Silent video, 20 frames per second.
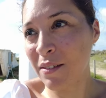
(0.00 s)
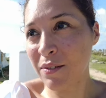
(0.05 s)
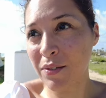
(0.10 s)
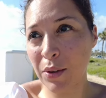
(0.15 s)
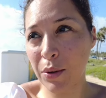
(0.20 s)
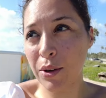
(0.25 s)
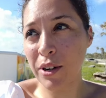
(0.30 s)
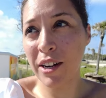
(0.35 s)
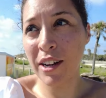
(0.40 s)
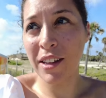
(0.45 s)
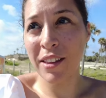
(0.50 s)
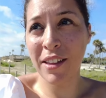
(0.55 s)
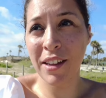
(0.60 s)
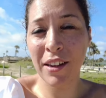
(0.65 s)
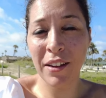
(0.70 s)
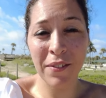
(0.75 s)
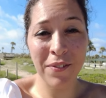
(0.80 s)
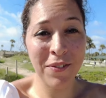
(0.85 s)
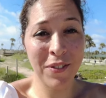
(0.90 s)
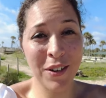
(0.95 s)
Florida, I
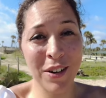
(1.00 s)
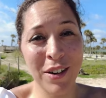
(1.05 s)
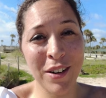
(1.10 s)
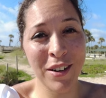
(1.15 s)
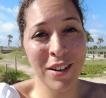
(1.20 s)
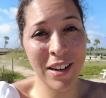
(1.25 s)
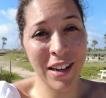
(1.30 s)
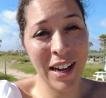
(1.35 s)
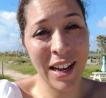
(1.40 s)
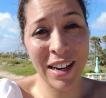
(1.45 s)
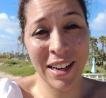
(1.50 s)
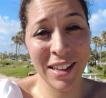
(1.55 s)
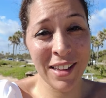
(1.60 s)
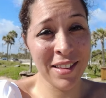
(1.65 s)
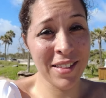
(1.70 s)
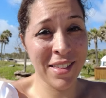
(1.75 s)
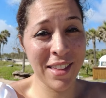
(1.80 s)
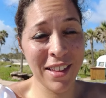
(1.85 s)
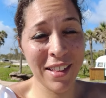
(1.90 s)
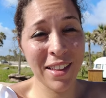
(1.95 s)
think, for
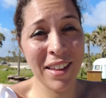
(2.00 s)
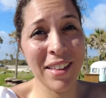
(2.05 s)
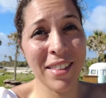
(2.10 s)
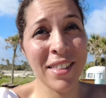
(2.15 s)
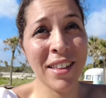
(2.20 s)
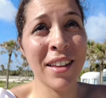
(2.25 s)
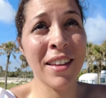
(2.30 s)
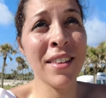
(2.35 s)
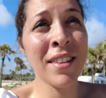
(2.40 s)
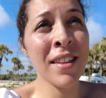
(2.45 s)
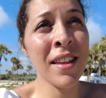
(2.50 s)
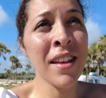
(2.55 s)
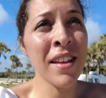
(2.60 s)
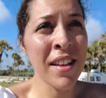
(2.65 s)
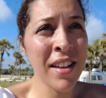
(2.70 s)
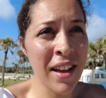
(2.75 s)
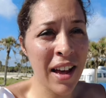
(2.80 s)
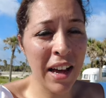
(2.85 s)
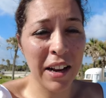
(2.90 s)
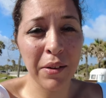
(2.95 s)
anything like this.
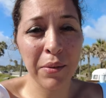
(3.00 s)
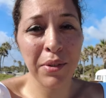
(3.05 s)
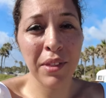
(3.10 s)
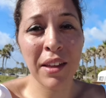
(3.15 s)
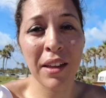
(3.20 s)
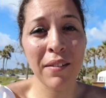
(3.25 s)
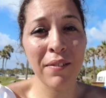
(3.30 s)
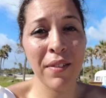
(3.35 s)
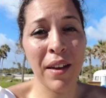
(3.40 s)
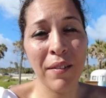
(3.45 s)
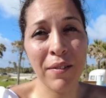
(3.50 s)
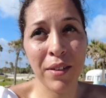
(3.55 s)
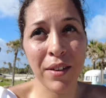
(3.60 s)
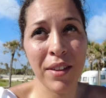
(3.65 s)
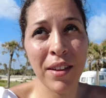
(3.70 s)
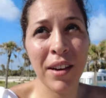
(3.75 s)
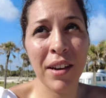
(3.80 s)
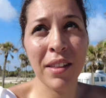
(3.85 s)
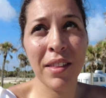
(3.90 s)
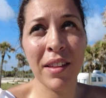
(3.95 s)
I don't think I've ever
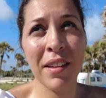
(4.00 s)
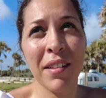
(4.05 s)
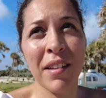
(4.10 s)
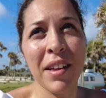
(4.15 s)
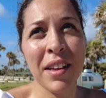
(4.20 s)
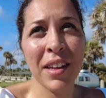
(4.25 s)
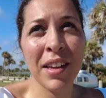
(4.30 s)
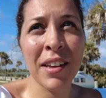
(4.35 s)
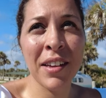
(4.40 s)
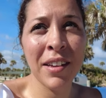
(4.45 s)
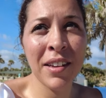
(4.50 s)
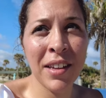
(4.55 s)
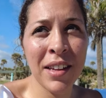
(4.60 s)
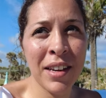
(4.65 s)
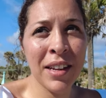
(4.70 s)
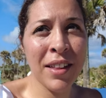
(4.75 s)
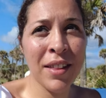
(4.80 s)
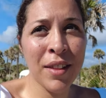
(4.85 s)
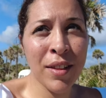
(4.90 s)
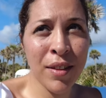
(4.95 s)
seen anything like it,
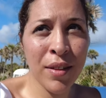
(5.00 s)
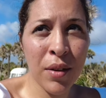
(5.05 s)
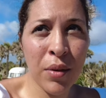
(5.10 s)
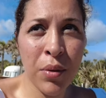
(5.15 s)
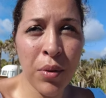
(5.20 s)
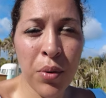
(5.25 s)
and it's so